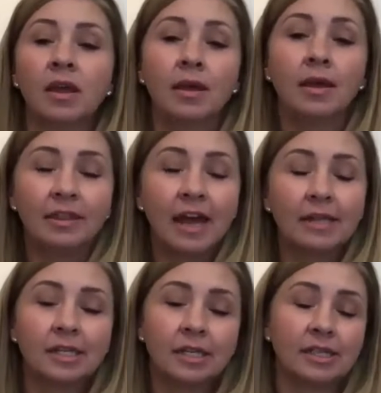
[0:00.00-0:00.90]
That's
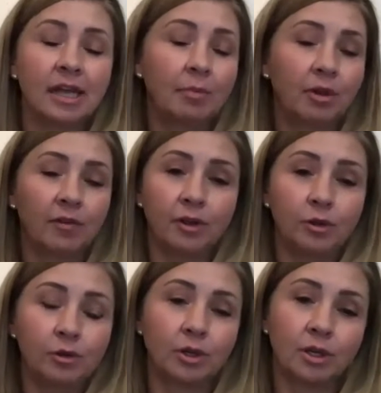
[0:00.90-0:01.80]
an example of a
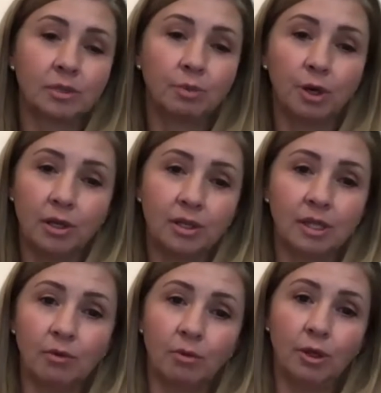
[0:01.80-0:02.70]
user experience
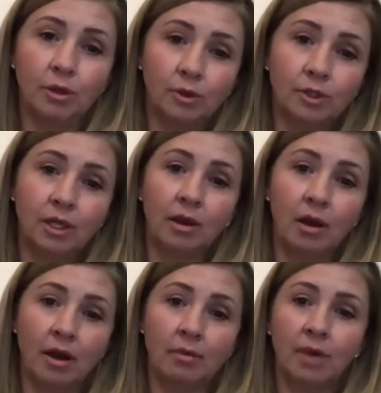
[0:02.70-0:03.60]
that would be using
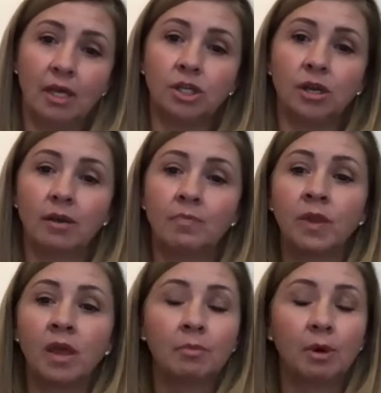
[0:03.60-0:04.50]
automation,
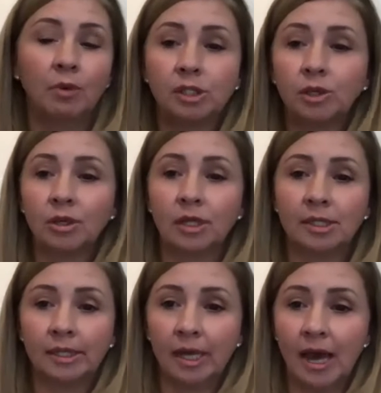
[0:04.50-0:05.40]
but we certainly
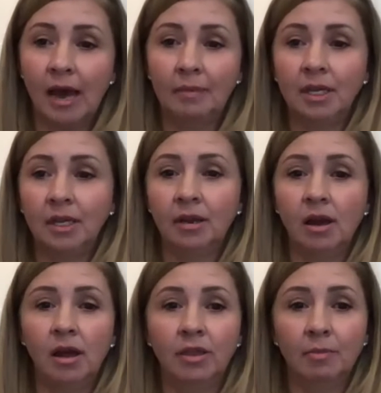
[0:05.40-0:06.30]
see it happening
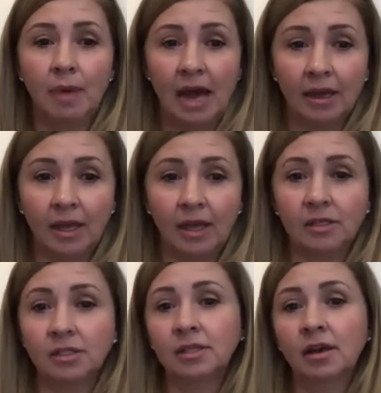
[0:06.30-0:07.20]
on the back
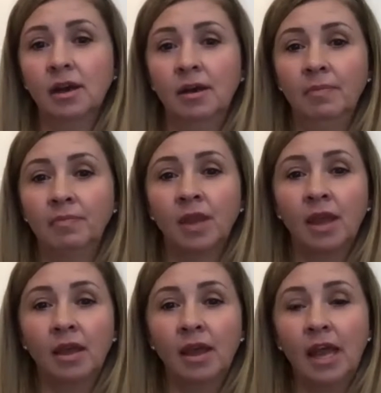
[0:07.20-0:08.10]
end.
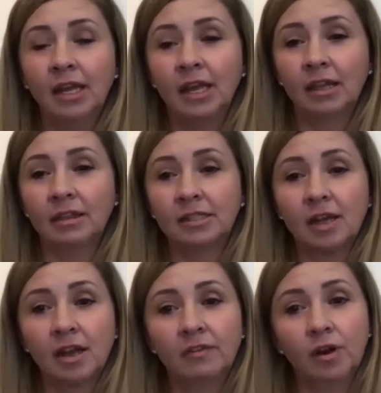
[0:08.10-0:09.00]
And again, that's
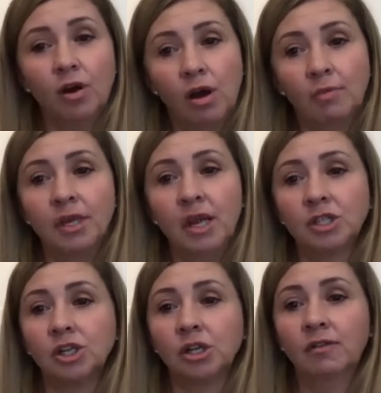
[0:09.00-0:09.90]
kind of a
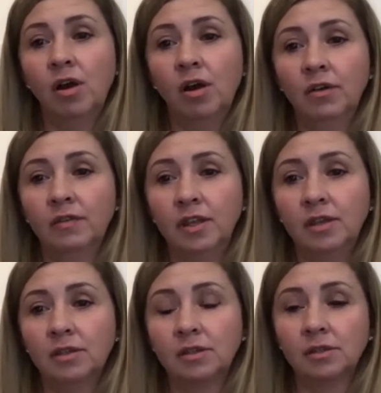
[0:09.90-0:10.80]
combination of all of
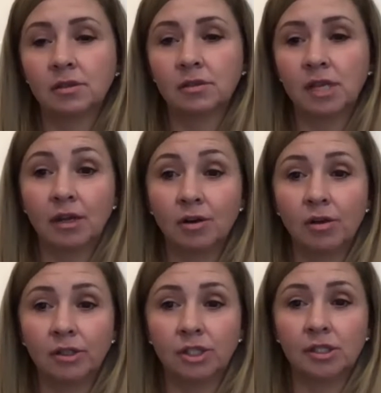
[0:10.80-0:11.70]
these
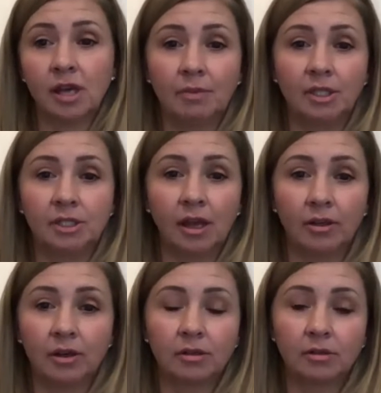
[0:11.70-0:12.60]
technologies coming
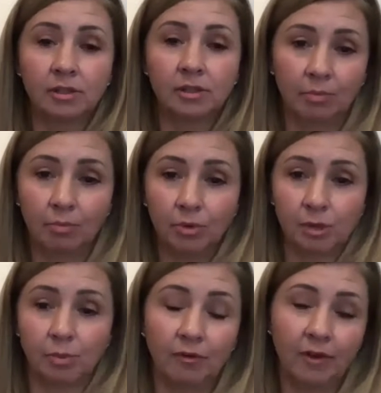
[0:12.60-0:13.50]
together to
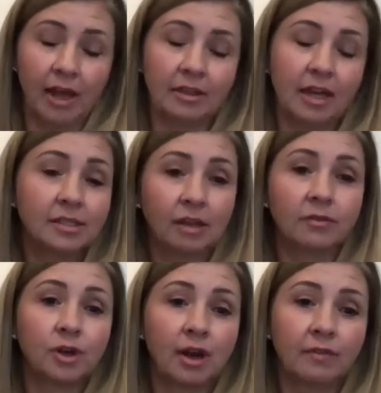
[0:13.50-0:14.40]
provide that
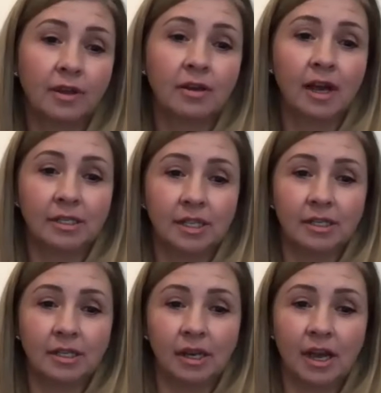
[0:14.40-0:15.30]
self-driving
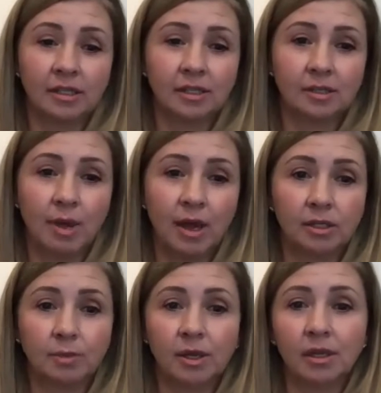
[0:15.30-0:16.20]
identity and access
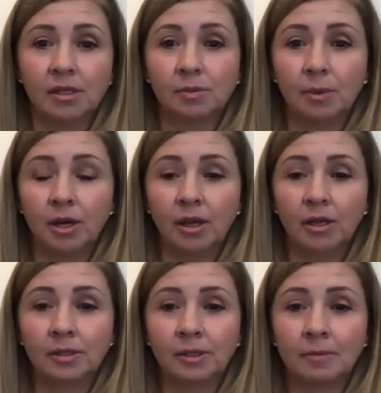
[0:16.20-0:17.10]
management
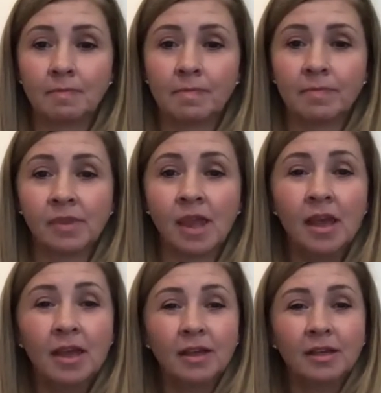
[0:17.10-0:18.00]
experience.
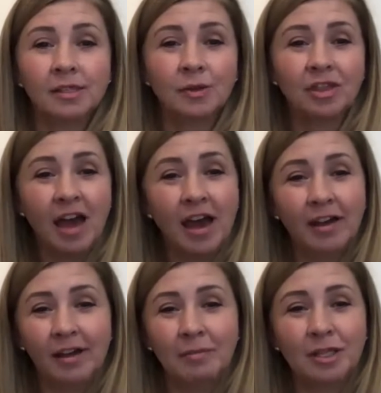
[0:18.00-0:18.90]
So with that,
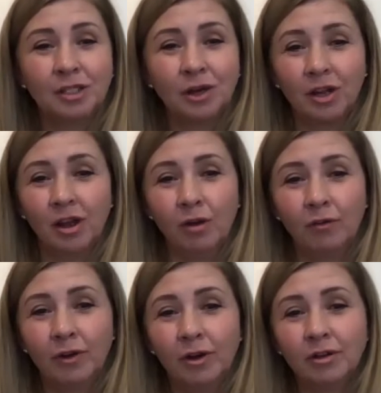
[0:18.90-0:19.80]
I'm going to turn it
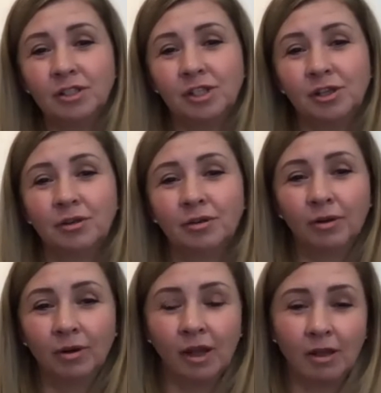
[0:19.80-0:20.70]
over
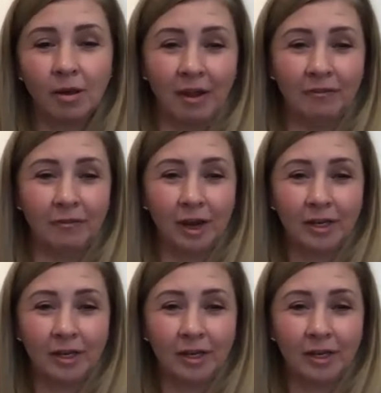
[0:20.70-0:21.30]
to my friend and